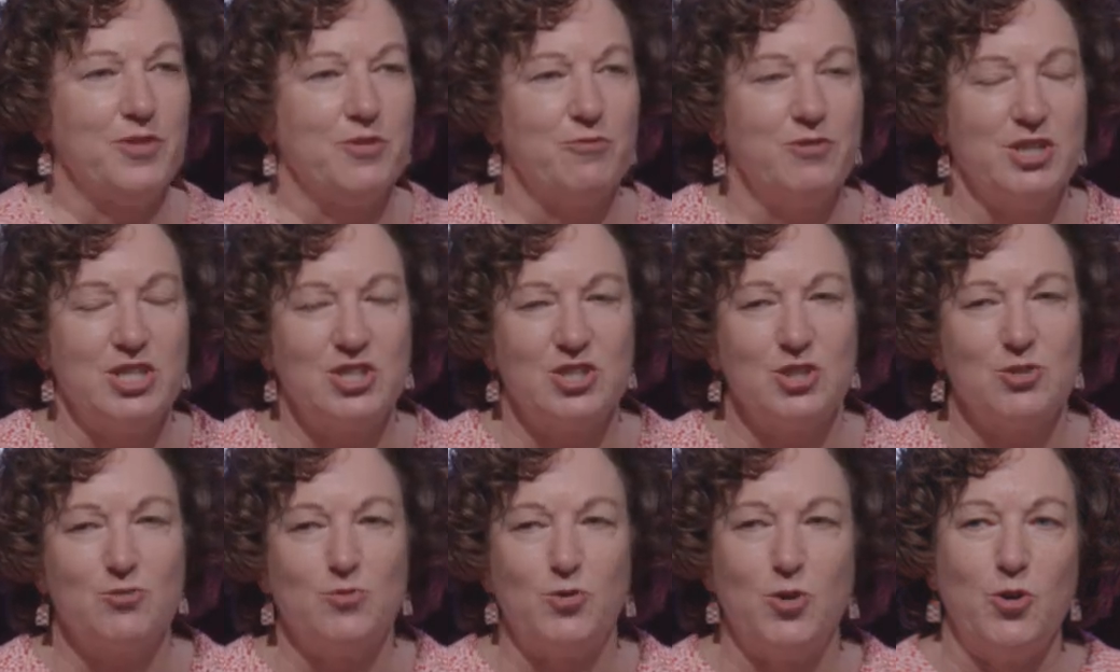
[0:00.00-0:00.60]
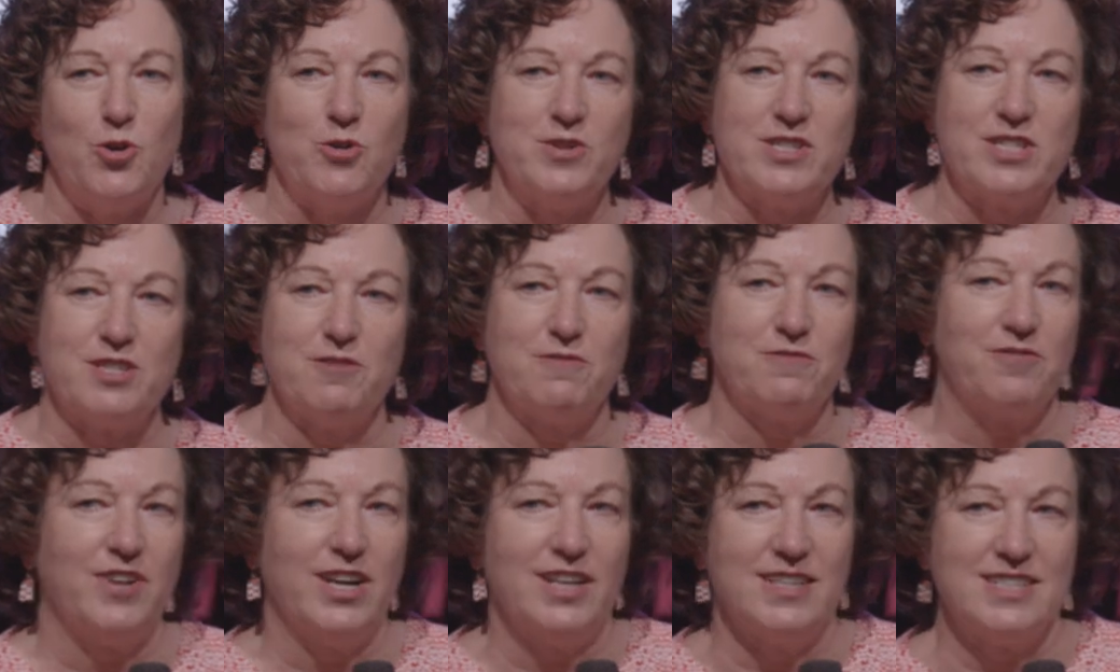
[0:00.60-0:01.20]
Richard Rohr is
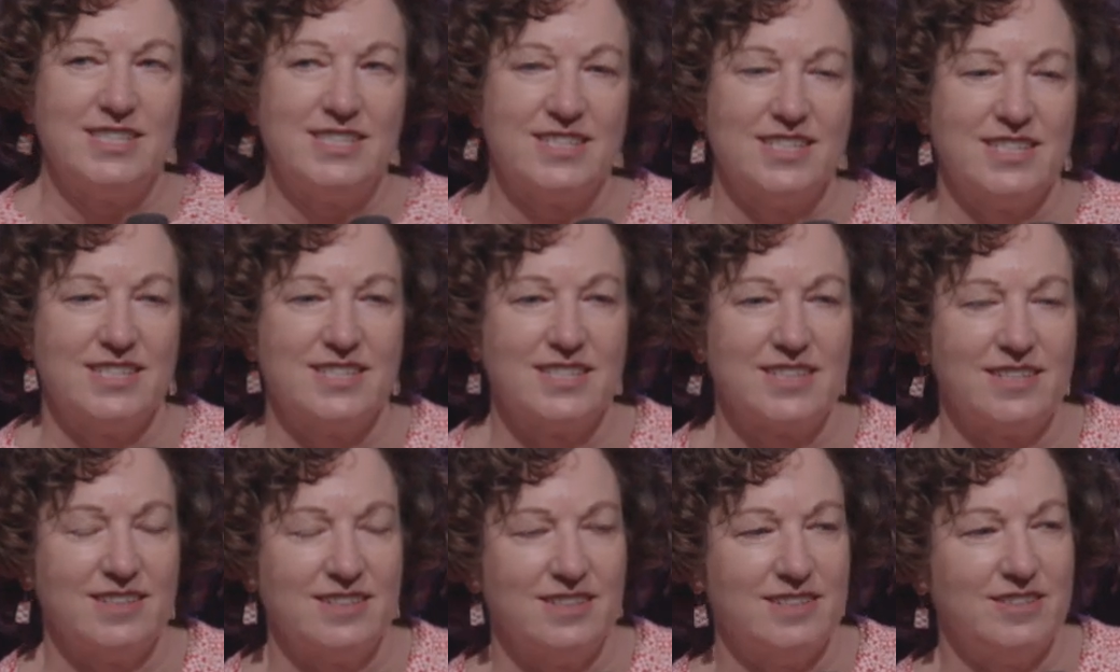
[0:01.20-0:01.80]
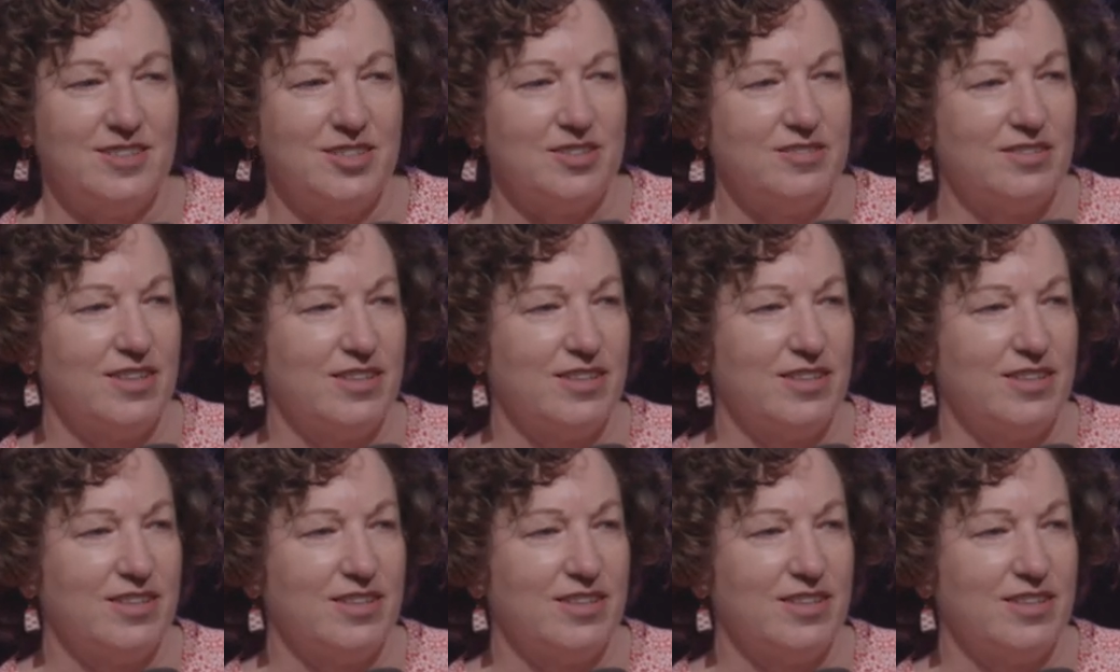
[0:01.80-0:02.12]
a Franciscan